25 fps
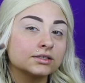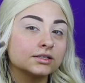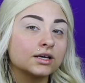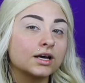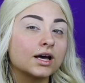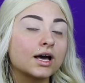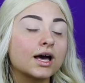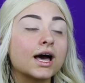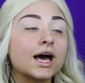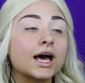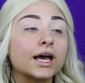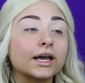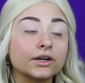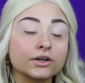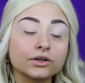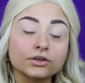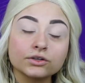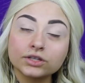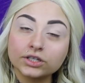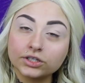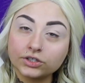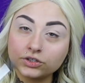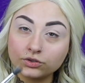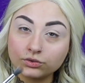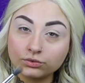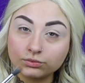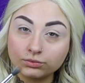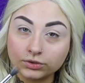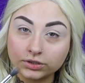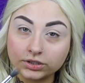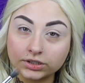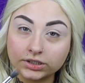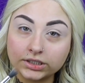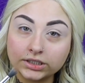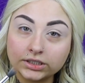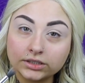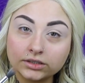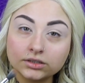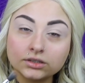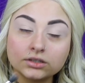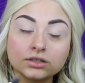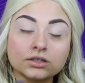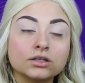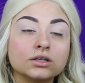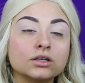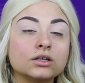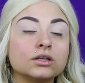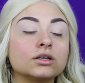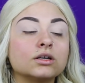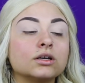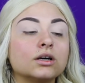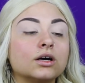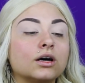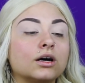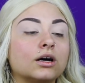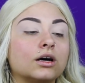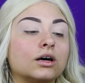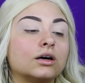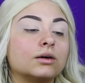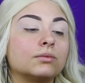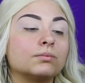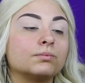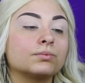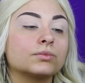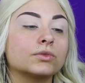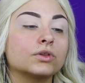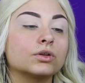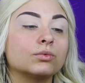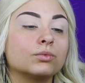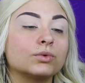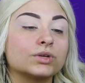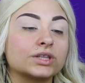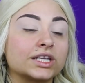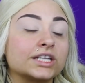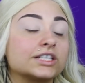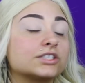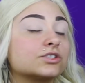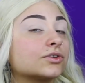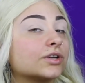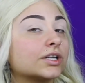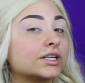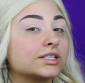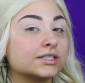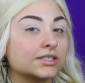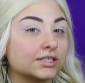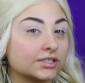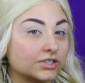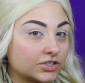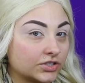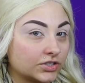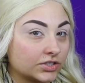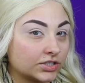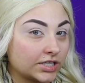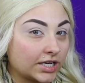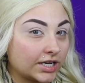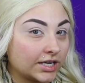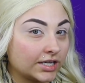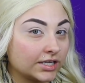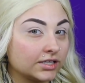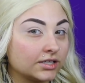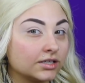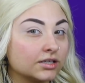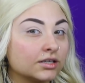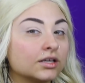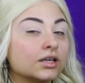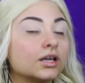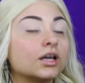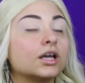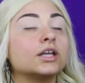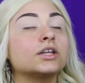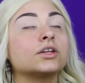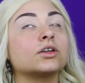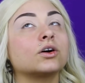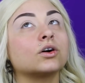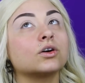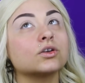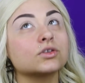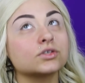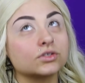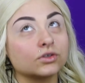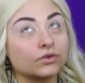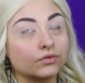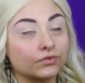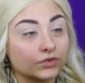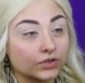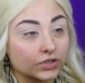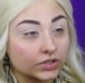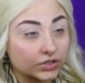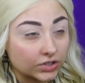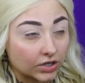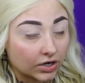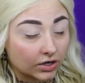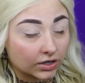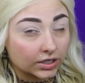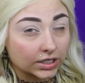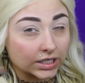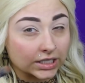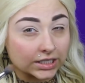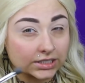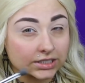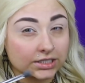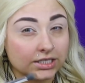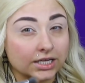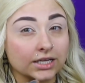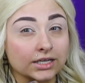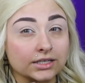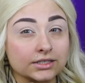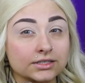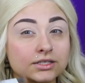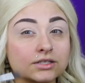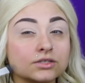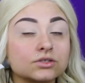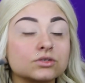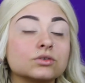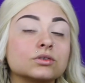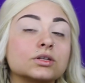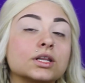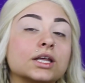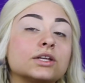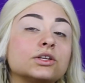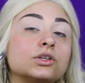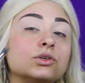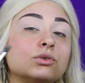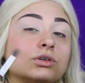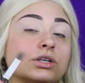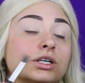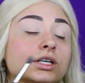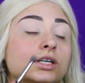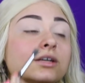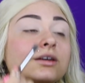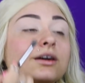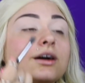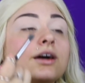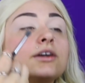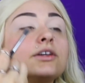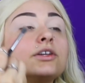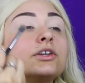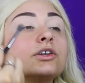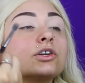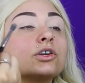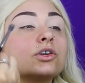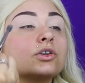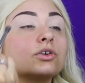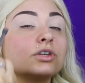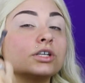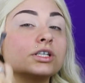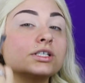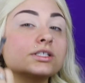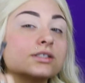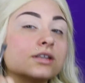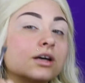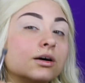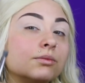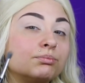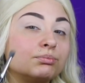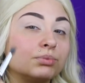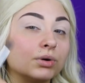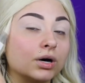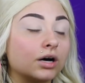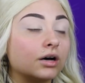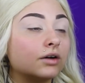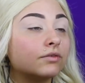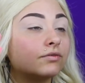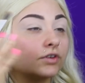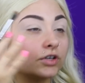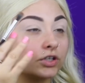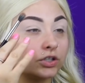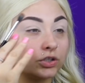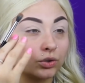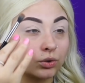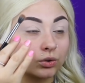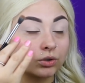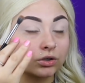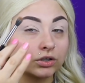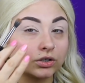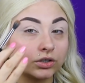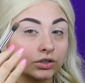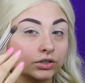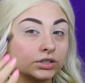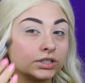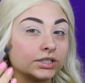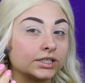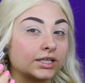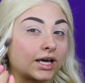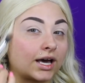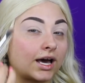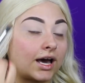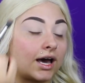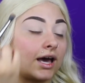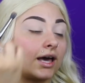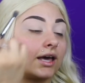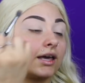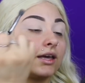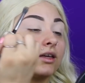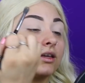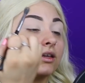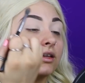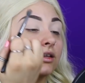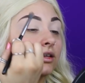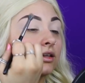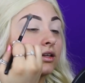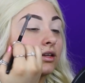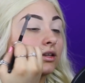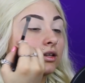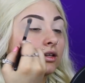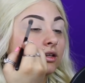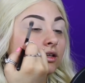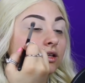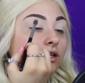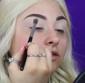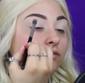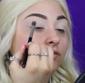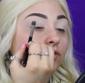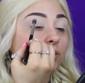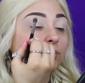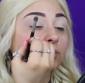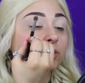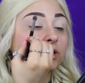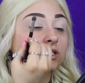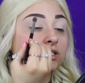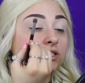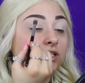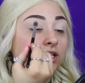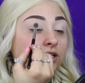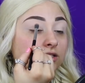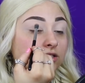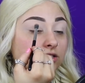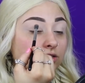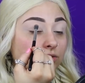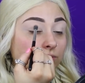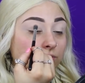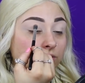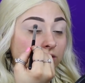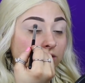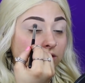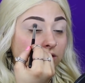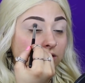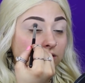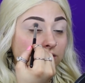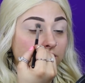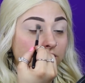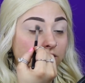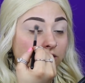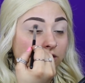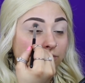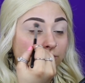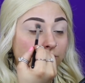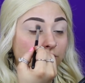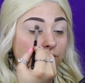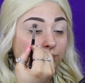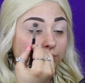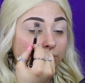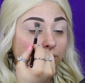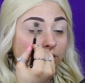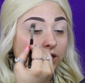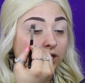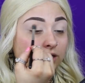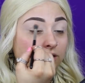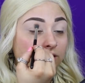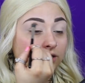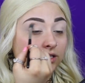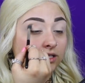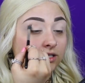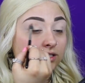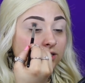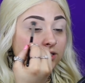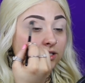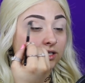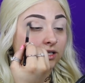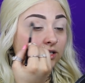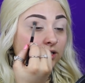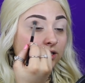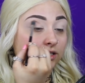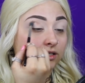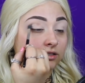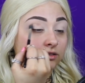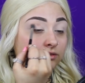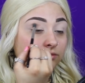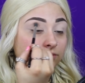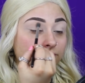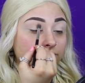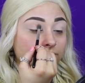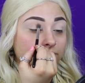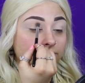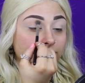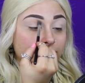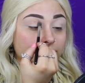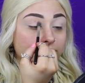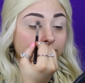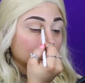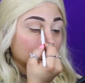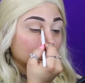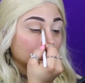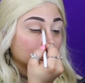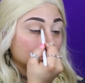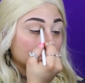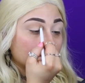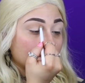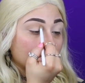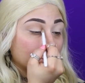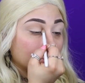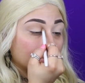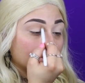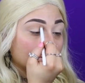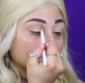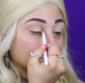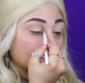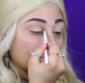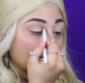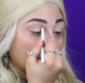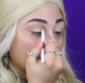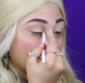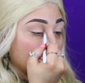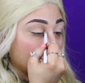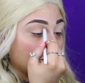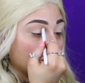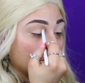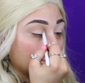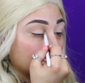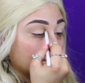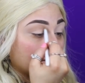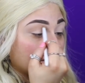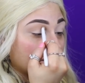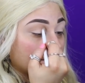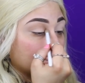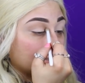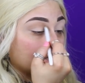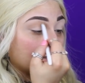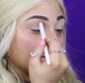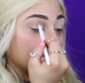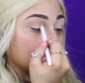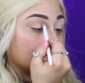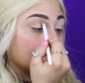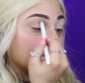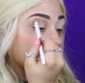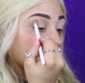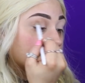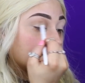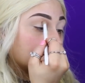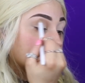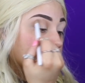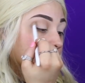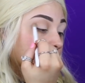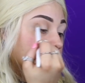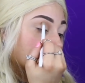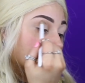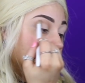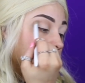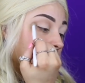higher than you would with a transition shade, and also for the darkening shades, so that you can cut your crease above your hooded eye, if that makes sense. So we're just gonna start to blend this in. Take your time with this.